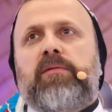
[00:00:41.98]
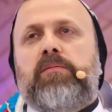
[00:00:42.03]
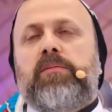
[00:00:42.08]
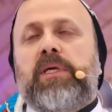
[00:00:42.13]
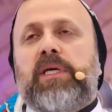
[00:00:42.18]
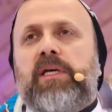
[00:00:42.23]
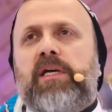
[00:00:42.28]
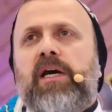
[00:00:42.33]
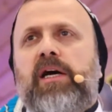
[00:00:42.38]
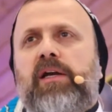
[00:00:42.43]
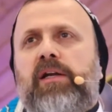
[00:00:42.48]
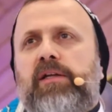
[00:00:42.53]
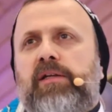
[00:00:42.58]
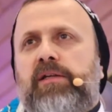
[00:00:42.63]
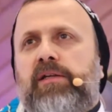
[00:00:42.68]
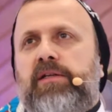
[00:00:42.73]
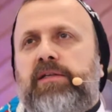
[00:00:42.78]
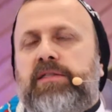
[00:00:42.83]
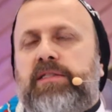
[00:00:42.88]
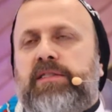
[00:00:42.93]

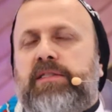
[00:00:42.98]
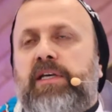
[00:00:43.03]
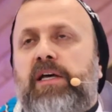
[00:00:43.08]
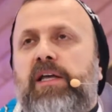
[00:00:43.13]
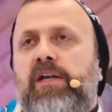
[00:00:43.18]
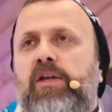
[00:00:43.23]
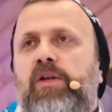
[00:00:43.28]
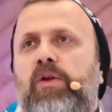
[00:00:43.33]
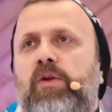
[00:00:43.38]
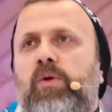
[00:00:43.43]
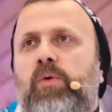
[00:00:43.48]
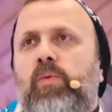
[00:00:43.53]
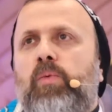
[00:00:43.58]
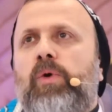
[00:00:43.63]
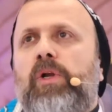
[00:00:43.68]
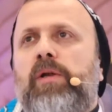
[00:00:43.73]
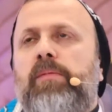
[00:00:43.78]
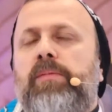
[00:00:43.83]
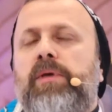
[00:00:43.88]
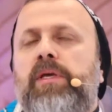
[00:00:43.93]
begotten son
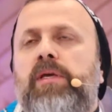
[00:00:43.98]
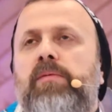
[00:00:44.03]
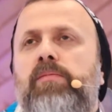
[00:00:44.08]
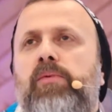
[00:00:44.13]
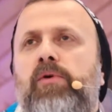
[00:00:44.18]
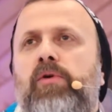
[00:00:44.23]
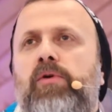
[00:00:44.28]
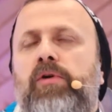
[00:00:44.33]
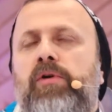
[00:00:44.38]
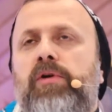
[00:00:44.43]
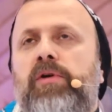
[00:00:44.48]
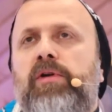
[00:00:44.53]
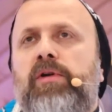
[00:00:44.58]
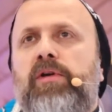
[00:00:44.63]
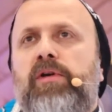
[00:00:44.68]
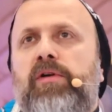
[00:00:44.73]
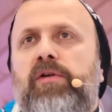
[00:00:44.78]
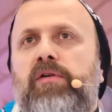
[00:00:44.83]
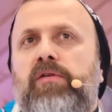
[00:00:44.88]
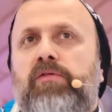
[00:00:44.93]
will be
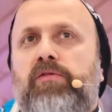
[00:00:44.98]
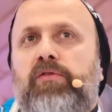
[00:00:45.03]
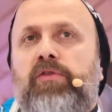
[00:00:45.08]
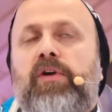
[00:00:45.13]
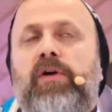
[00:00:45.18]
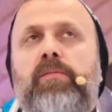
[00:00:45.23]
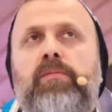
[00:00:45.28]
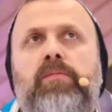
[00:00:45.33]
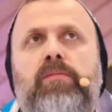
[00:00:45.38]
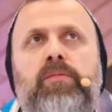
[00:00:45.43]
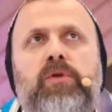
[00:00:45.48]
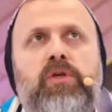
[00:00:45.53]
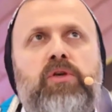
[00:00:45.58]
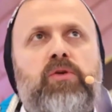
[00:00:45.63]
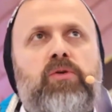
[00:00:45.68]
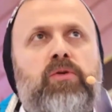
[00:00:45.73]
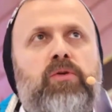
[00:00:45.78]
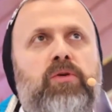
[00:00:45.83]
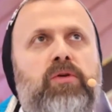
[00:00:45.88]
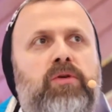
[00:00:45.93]
born from
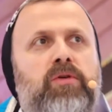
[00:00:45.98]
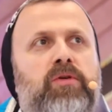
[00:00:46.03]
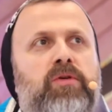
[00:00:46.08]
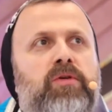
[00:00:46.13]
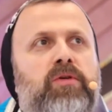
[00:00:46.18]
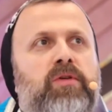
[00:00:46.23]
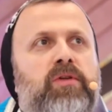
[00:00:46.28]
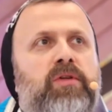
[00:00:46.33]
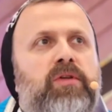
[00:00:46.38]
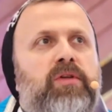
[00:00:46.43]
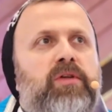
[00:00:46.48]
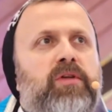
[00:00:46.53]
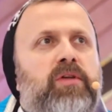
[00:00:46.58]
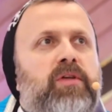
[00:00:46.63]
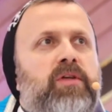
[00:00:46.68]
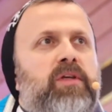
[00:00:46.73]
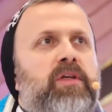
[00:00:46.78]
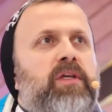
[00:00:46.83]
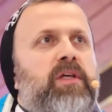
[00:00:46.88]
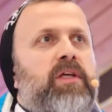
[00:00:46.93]
you.
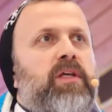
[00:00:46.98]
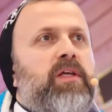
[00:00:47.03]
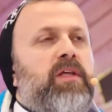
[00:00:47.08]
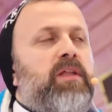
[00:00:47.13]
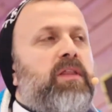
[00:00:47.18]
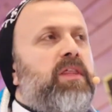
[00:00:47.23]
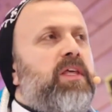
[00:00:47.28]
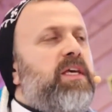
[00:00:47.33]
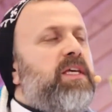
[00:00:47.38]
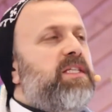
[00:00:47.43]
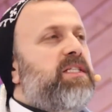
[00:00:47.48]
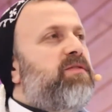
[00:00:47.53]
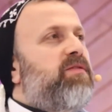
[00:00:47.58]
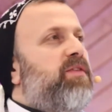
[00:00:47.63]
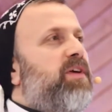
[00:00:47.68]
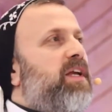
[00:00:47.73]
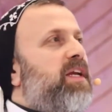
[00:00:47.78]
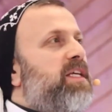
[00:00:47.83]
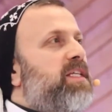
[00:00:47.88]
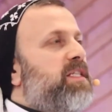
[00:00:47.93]
This
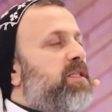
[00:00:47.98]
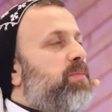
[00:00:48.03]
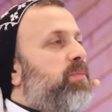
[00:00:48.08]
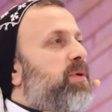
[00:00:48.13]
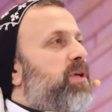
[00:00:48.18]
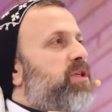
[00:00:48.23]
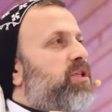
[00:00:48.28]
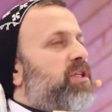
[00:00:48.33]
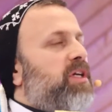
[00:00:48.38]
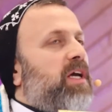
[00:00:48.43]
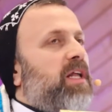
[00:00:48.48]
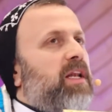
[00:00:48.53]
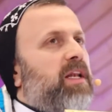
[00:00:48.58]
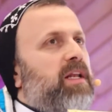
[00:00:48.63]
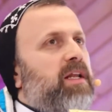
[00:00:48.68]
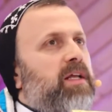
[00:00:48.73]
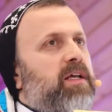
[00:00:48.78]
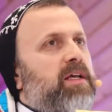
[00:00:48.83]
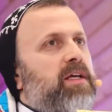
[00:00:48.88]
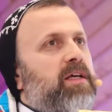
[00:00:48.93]
very
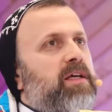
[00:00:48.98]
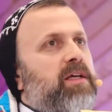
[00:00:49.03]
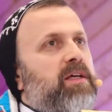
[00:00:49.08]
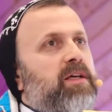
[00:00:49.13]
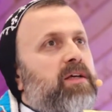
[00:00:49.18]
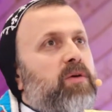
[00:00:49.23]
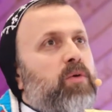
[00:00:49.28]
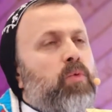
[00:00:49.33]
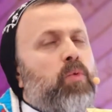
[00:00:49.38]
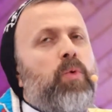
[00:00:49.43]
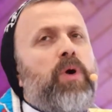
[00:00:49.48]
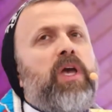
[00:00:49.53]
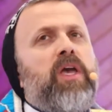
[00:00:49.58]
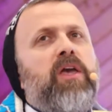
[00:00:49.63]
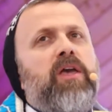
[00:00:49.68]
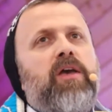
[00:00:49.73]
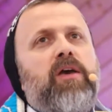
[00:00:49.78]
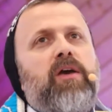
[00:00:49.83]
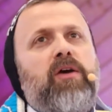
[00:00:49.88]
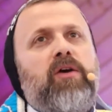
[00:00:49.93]
special
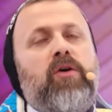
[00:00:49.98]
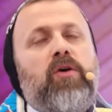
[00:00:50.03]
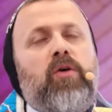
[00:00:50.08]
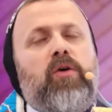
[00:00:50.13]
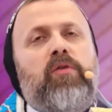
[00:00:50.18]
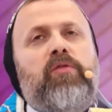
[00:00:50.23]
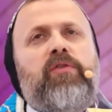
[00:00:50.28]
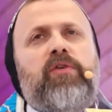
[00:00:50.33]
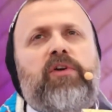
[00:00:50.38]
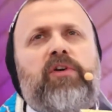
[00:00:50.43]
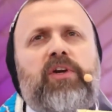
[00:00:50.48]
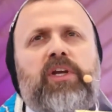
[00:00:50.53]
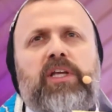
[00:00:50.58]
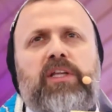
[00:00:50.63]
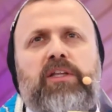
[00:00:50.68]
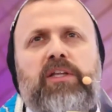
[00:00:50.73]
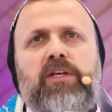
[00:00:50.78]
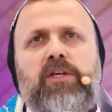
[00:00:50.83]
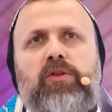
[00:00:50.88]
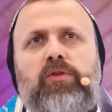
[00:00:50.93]
way of
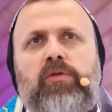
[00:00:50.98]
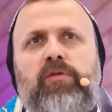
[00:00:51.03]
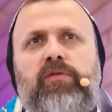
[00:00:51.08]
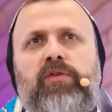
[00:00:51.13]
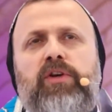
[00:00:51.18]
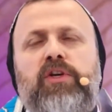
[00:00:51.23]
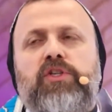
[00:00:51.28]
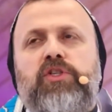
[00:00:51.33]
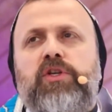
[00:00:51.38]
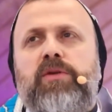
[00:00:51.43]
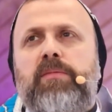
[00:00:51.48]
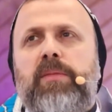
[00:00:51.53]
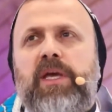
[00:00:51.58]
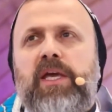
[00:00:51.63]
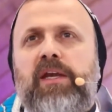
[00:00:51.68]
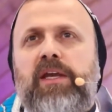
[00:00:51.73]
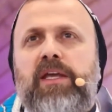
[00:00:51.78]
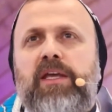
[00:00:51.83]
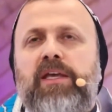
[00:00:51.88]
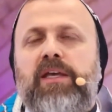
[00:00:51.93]
greeting to Virgin
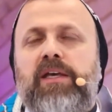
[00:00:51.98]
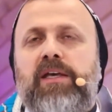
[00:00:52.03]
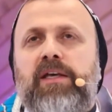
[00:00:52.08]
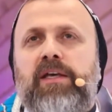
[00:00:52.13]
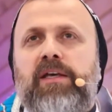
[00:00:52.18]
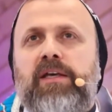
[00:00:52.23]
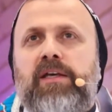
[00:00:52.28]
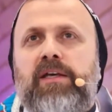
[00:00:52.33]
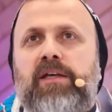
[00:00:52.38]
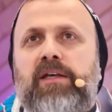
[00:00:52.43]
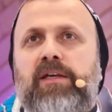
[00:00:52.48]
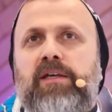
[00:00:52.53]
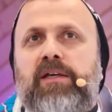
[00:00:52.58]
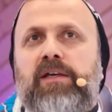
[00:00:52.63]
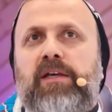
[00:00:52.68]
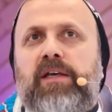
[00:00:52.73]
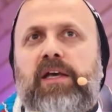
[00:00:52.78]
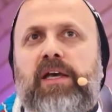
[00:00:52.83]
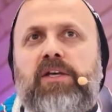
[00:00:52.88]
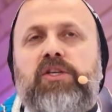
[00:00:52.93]
Mary
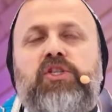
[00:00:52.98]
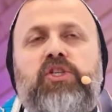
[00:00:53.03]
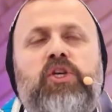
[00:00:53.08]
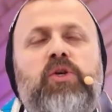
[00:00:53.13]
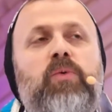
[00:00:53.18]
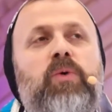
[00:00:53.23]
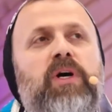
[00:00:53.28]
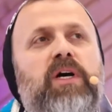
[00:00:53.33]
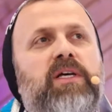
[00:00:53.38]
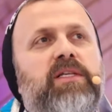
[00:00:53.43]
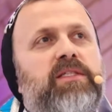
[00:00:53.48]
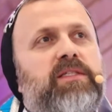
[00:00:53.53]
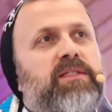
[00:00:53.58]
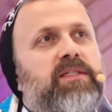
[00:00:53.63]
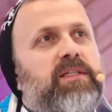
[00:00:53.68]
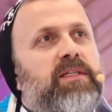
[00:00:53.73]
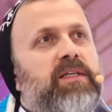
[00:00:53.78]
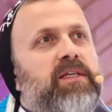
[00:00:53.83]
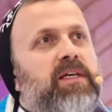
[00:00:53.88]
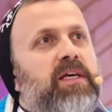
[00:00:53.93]
and she
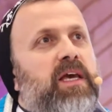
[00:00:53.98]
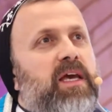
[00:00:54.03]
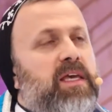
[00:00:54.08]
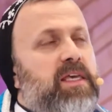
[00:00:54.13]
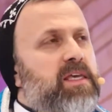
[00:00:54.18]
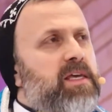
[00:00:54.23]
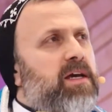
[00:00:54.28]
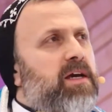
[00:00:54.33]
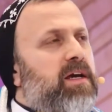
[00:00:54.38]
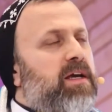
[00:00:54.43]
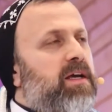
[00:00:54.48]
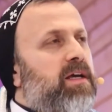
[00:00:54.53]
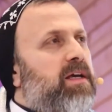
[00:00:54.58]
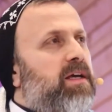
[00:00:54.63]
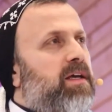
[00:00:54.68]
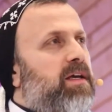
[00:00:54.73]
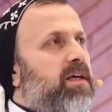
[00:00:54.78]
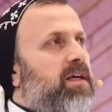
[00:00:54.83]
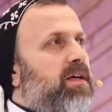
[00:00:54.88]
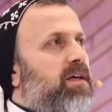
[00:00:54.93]
was a
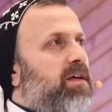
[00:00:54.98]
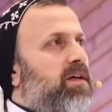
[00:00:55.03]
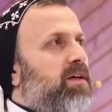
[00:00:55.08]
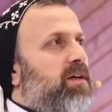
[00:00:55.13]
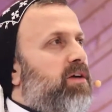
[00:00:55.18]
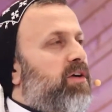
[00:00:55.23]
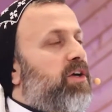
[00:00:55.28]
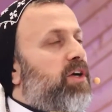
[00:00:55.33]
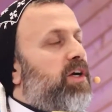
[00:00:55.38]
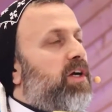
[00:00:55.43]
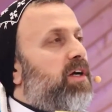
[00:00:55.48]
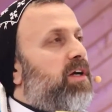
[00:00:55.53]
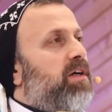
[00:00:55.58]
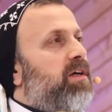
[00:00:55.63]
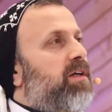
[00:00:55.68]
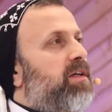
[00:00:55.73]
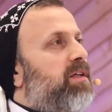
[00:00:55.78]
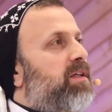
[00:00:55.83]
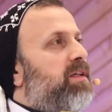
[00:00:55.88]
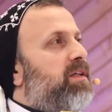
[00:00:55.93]
young
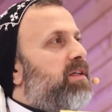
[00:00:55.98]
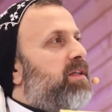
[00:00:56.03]
girl.